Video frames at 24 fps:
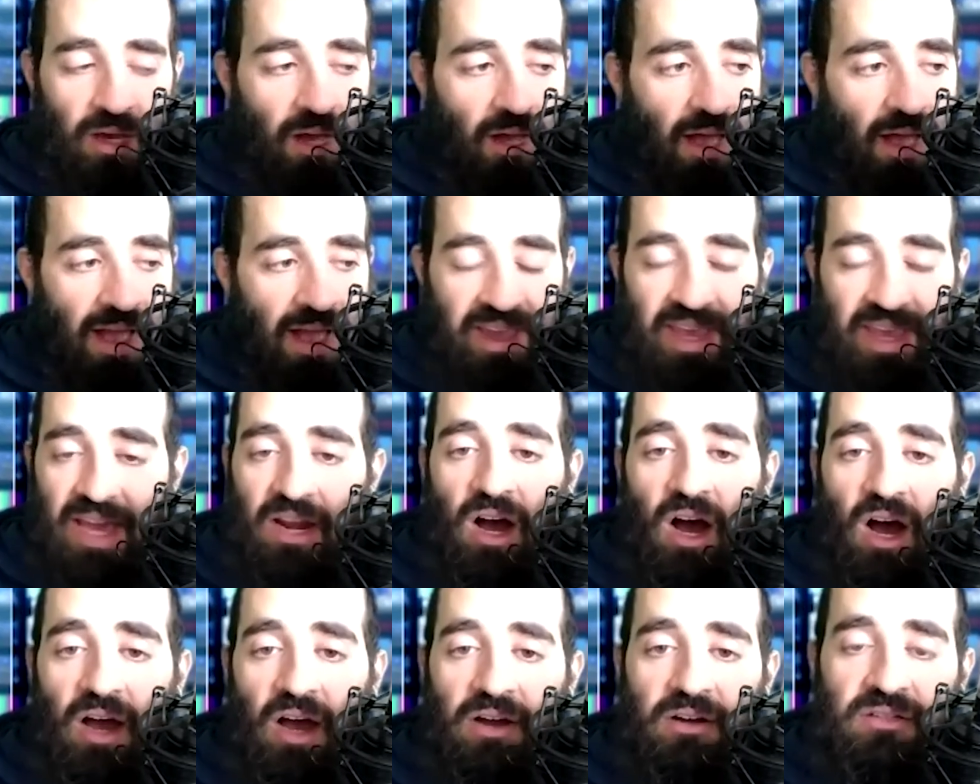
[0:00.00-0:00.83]
I can't
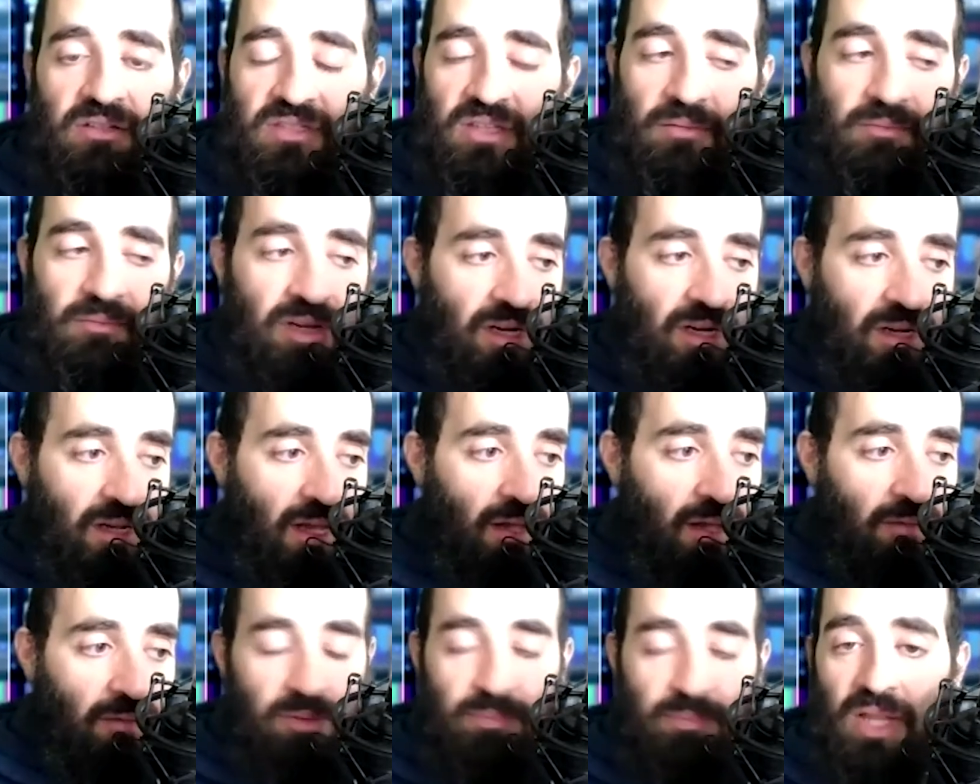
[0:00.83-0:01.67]
hire somebody to
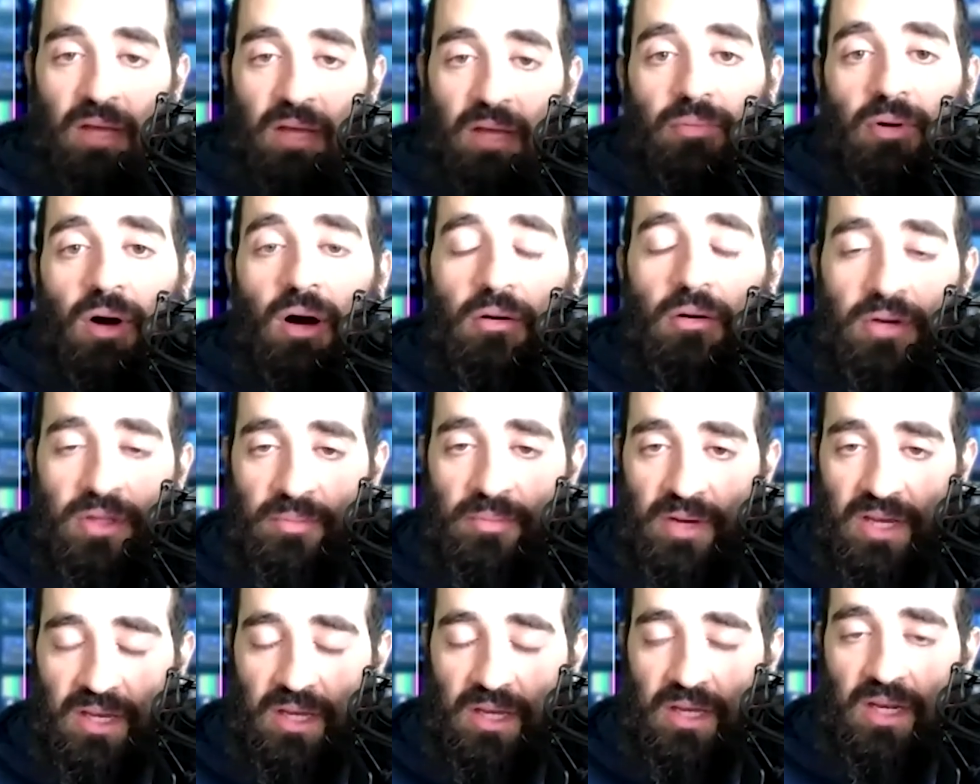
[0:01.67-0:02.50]
help me play ball with
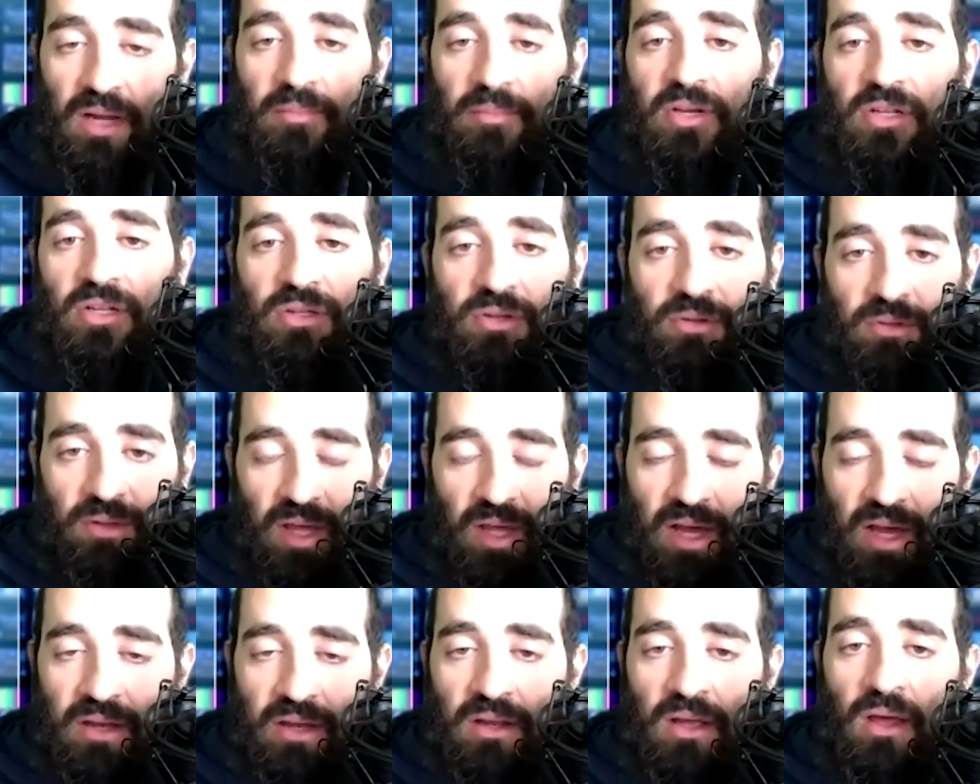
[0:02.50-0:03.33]
my kid. I'm going to do
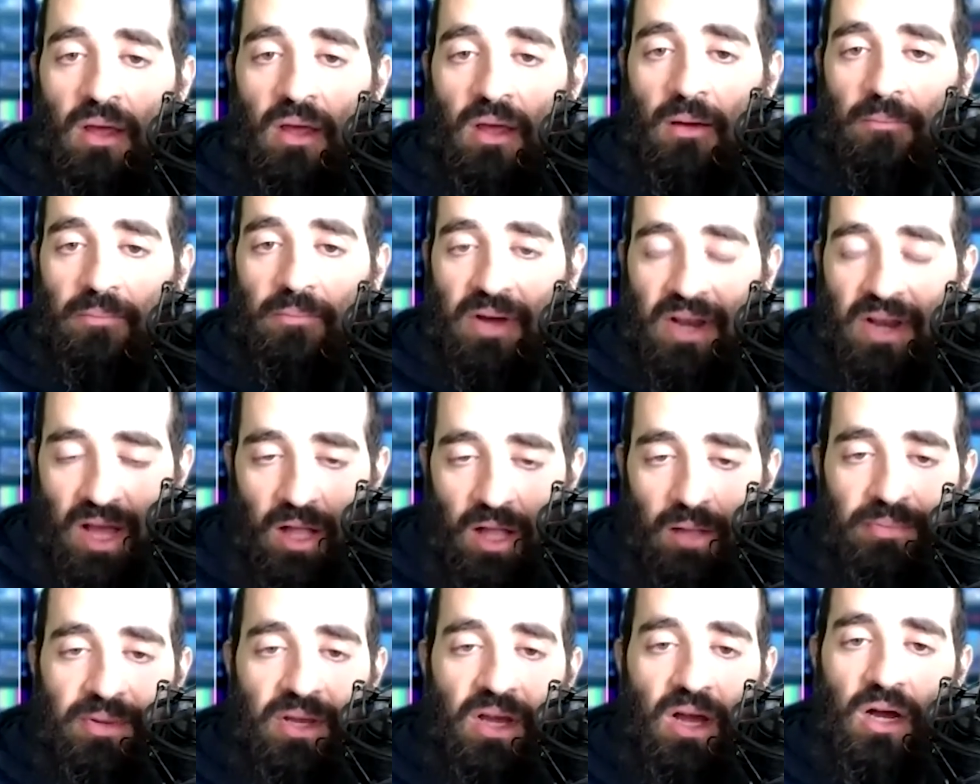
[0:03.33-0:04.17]
that. But
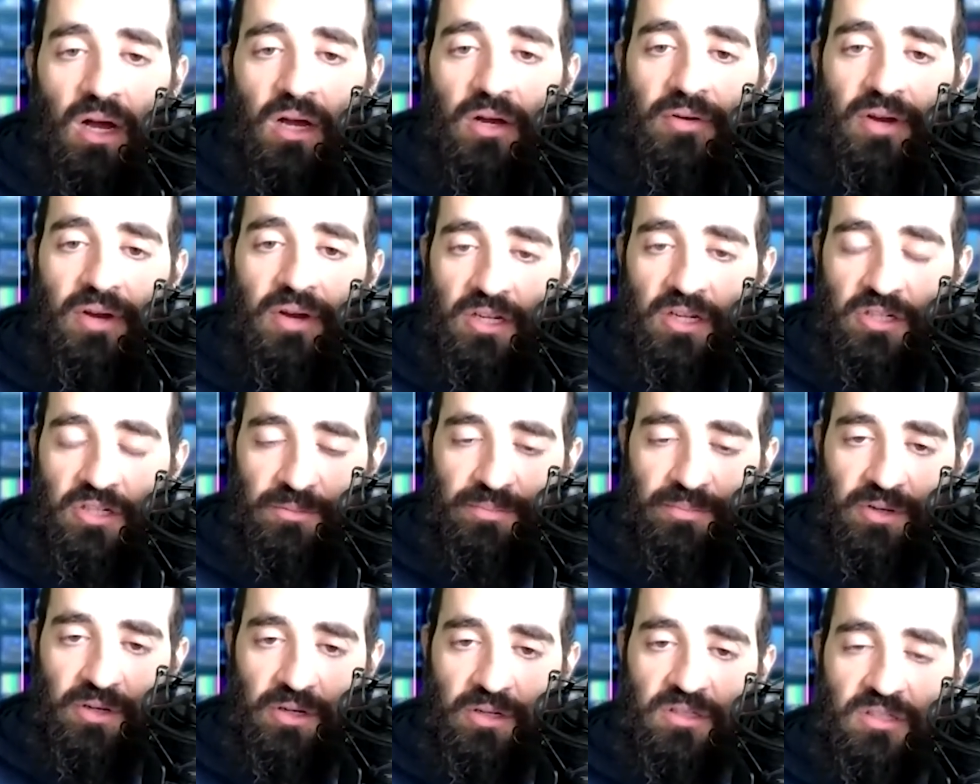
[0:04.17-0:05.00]
helping hungry
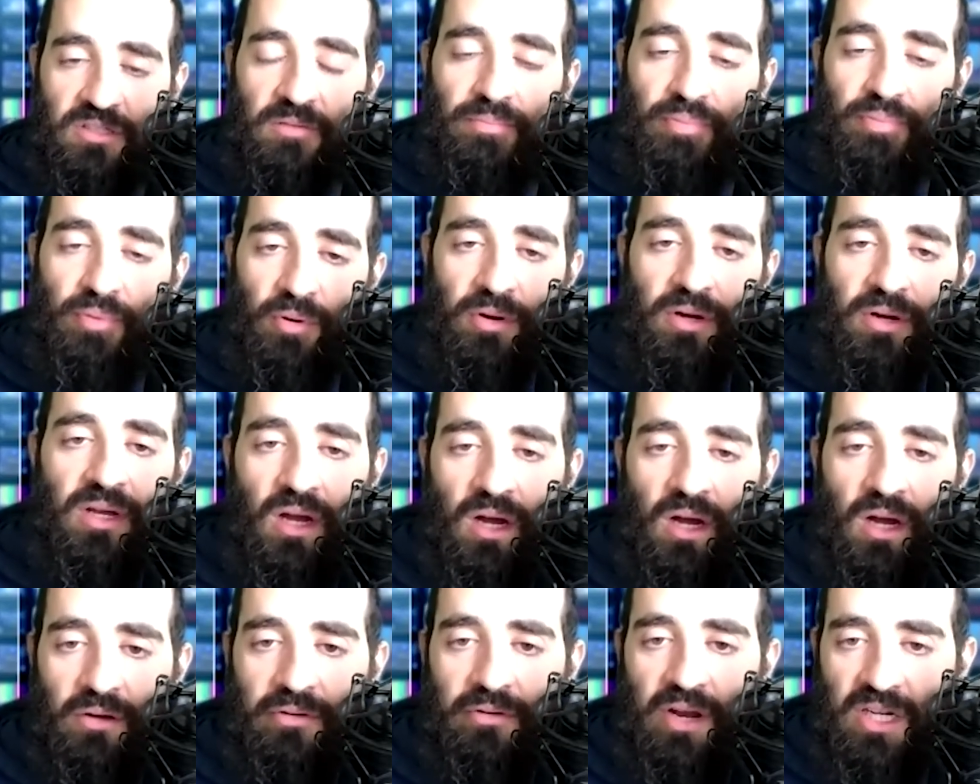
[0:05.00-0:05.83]
entrepreneurs, supporting
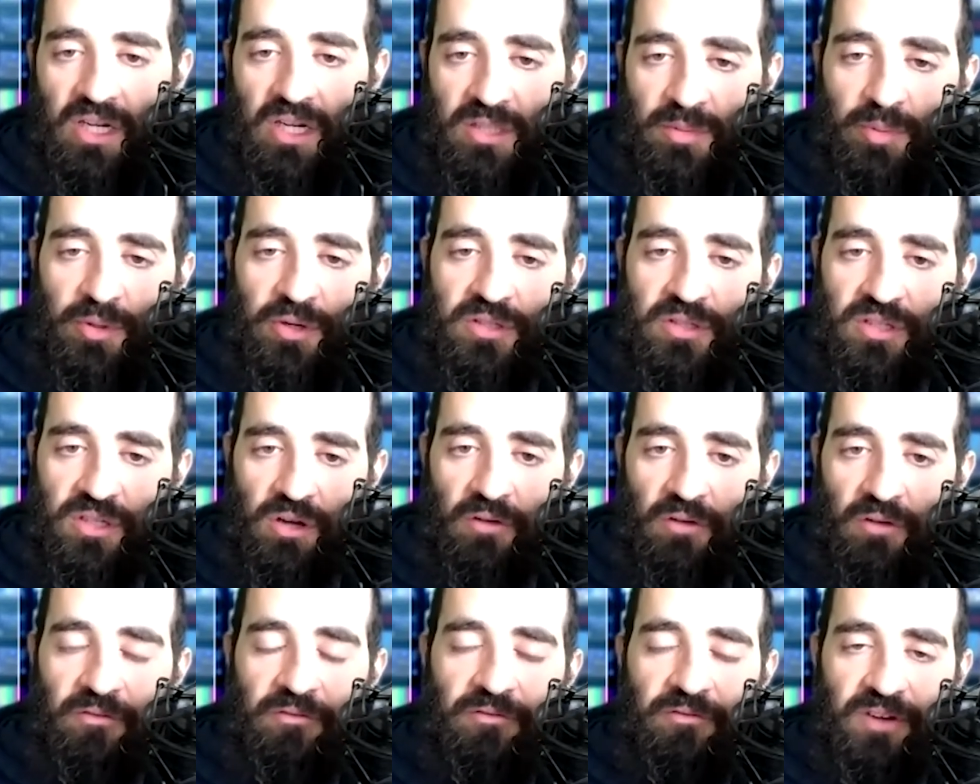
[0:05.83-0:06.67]
hungry entrepreneurs to
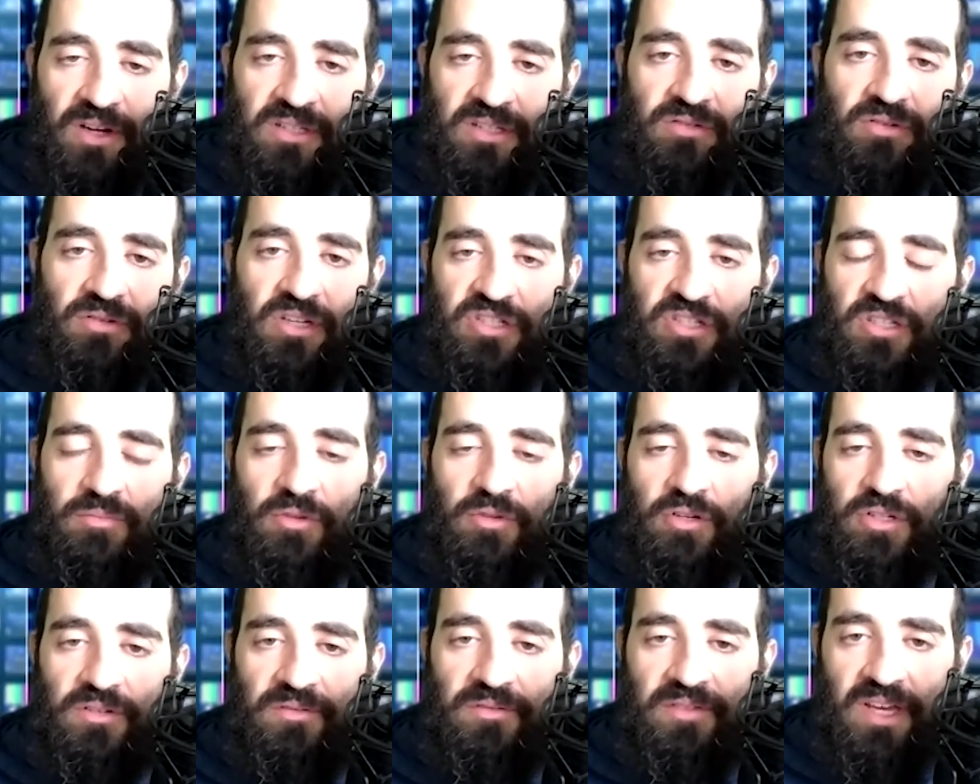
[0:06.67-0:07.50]
go from frustration to
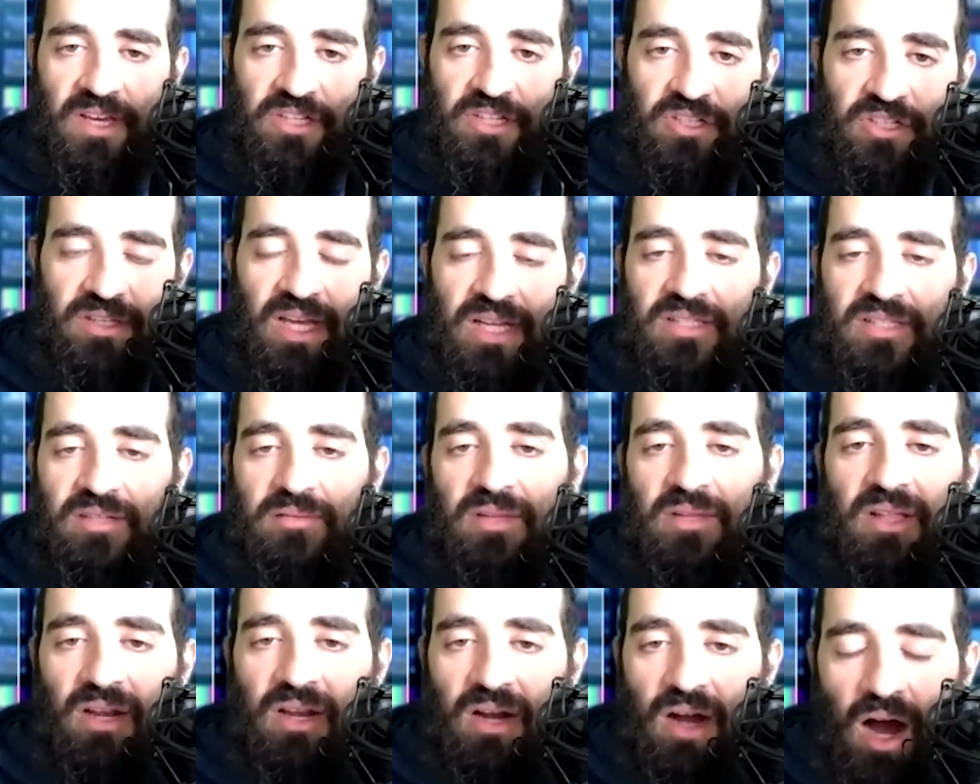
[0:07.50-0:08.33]
motivation, that's
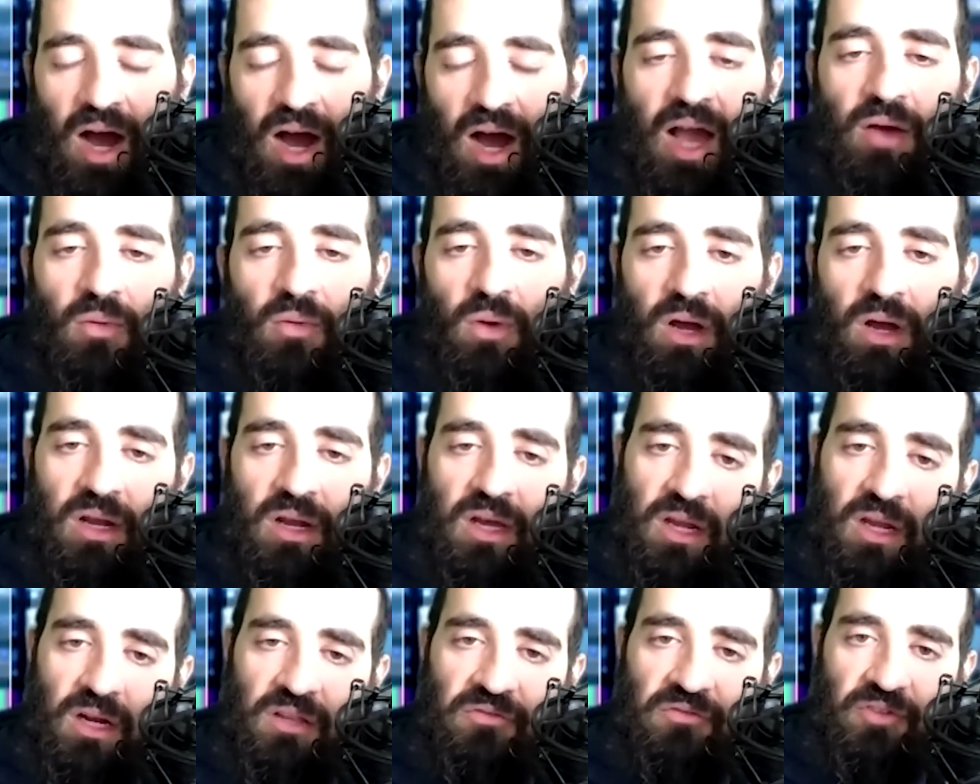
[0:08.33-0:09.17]
something that I want to
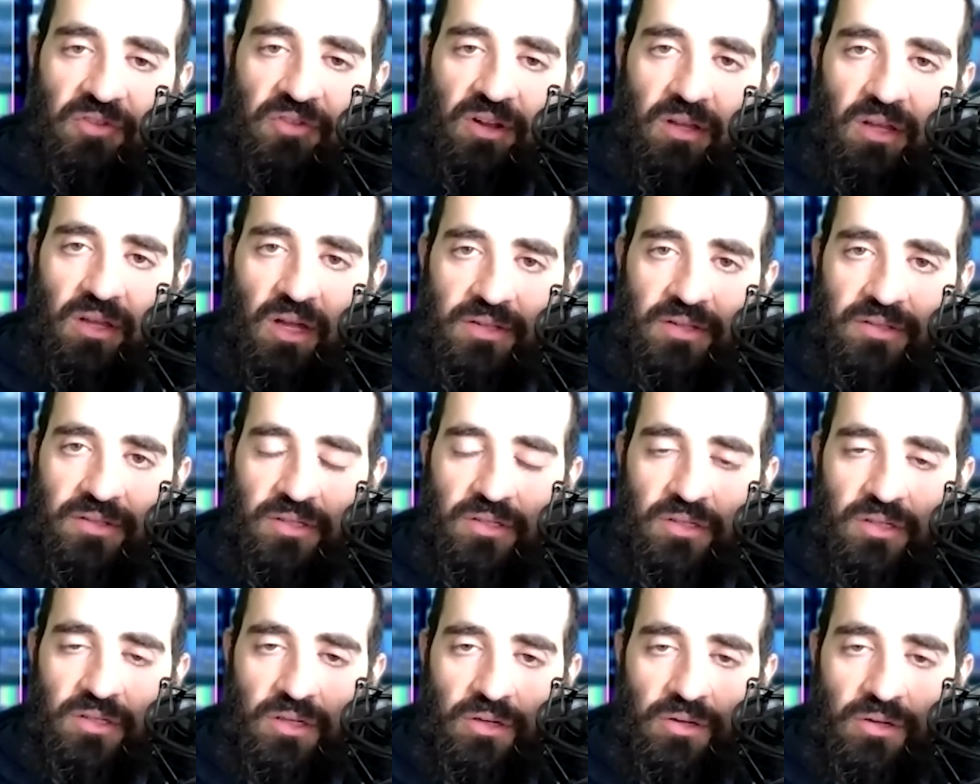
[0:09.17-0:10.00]
get on the front lines and
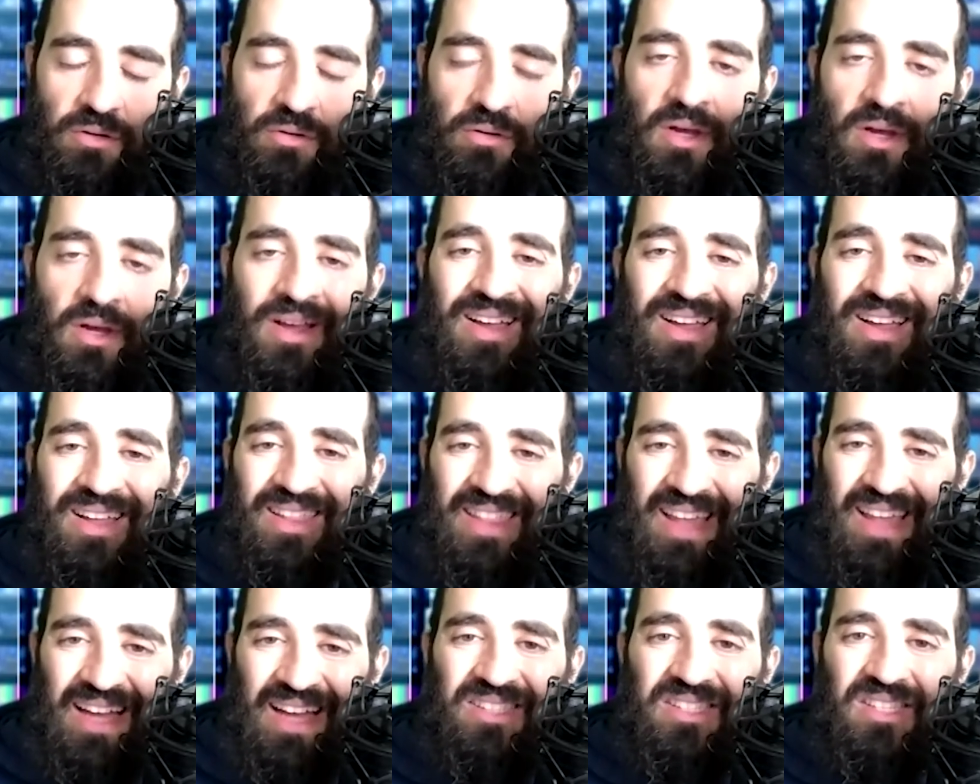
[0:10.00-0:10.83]
do. That's mm-hmm.